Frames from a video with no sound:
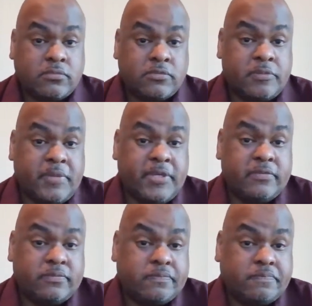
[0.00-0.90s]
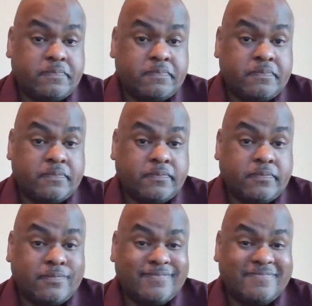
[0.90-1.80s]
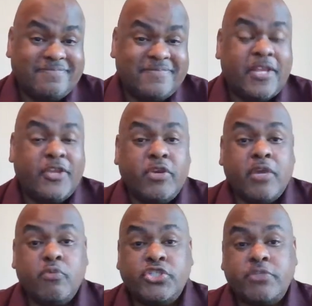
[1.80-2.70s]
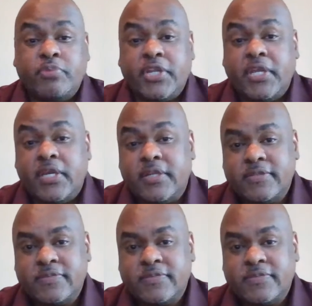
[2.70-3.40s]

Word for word: I mean, you get what you put in.